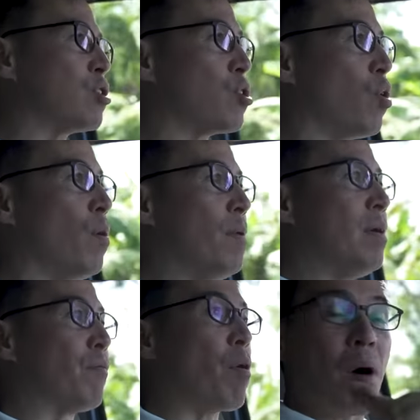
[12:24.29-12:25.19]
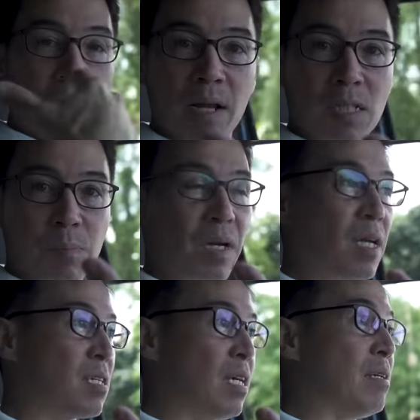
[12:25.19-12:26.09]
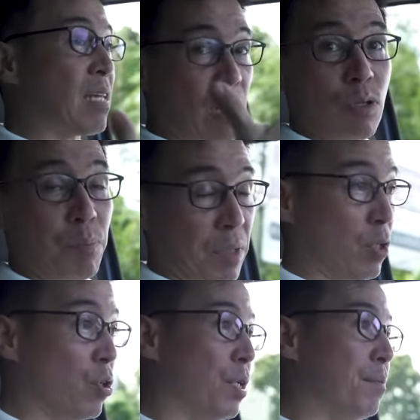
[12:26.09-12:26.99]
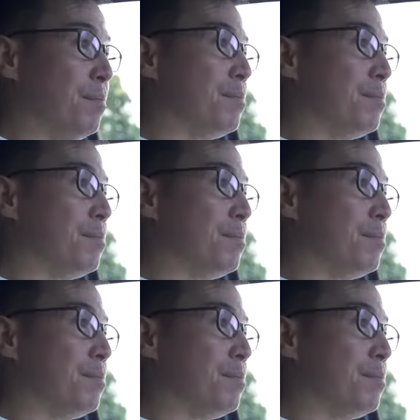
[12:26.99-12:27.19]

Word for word: So from our experience, it's actually pretty good.